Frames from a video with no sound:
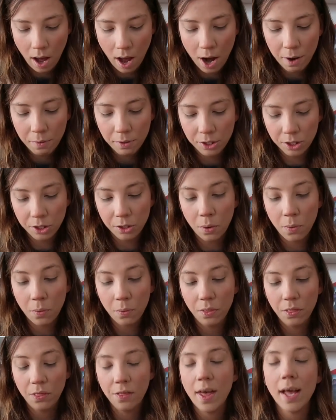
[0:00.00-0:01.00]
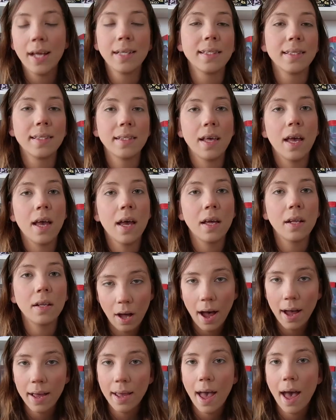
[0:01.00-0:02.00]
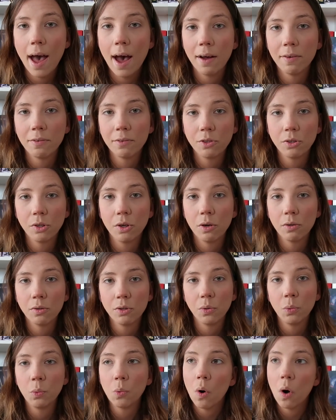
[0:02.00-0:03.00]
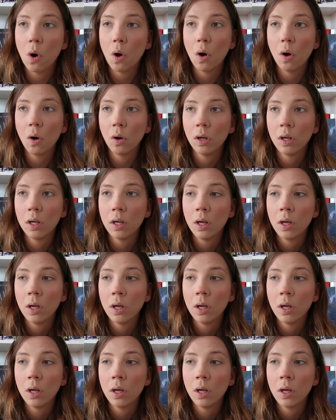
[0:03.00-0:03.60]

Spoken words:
Arizona then said, I have to go to war